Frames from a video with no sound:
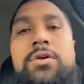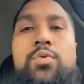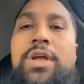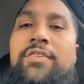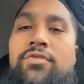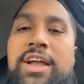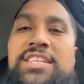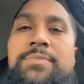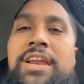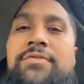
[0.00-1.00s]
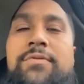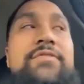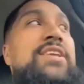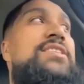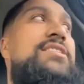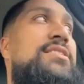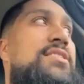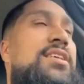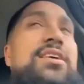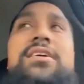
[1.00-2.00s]
We have raised money from investors
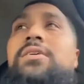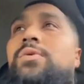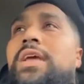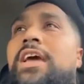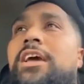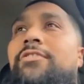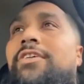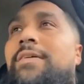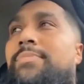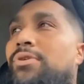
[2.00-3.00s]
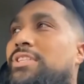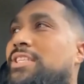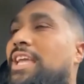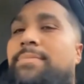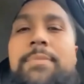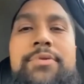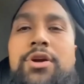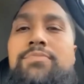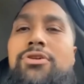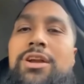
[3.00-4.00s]
we have uh, built a team and built a
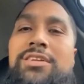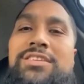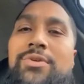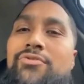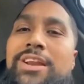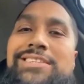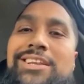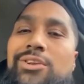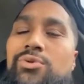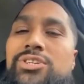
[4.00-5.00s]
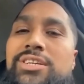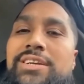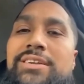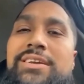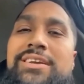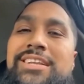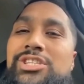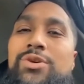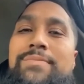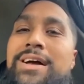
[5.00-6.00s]
product, and we're ready to launch it into a
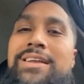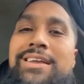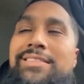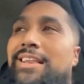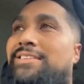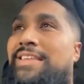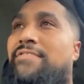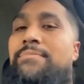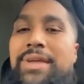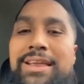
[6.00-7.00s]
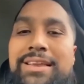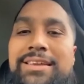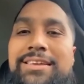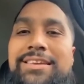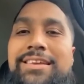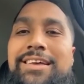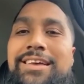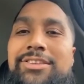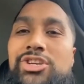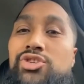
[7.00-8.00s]
market that has never been uh,
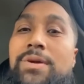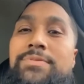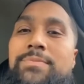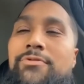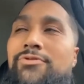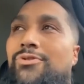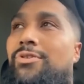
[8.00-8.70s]
disrupted before.